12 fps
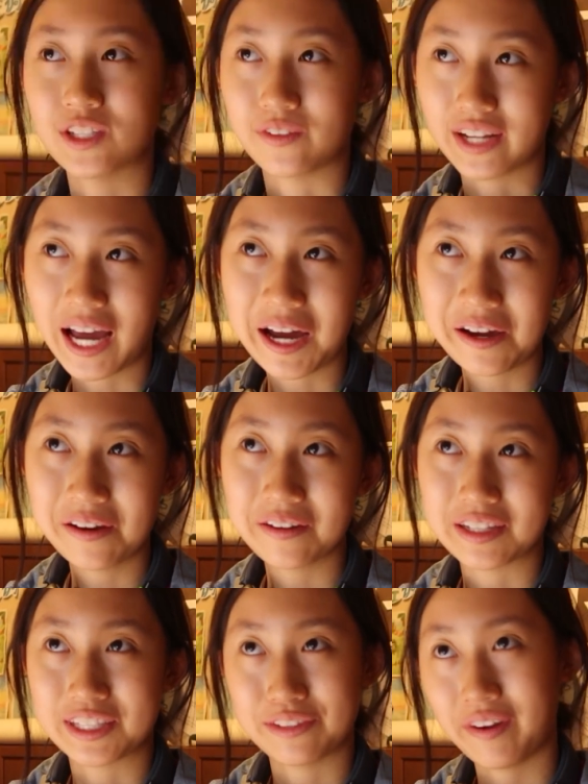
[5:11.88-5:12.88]
So now
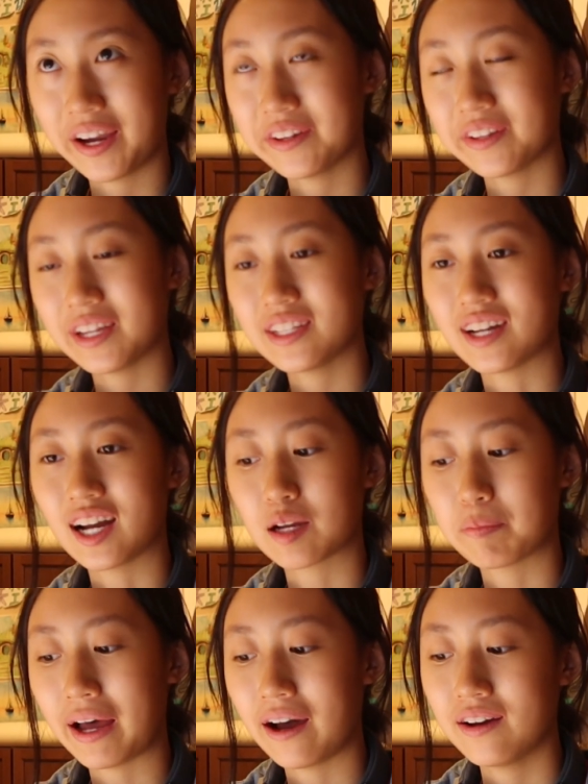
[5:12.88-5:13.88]
let's finally talk
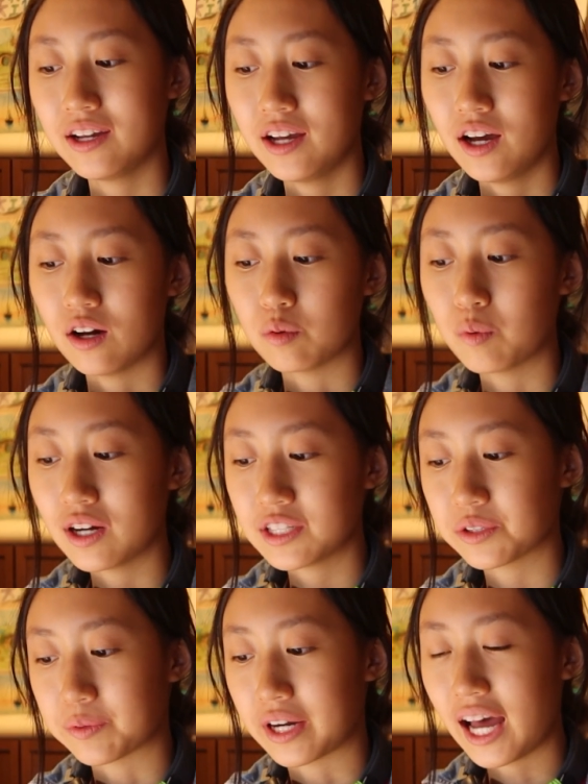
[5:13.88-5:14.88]
about
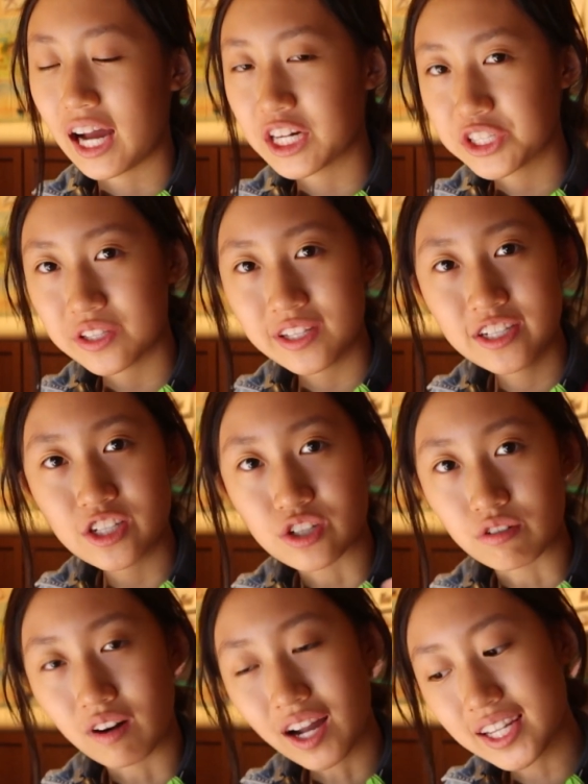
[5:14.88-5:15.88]
what we're actually
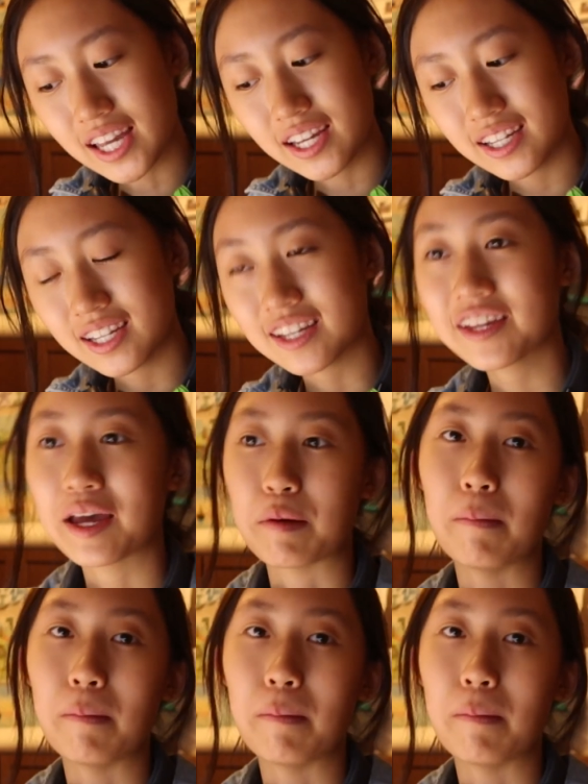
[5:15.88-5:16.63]
drawing.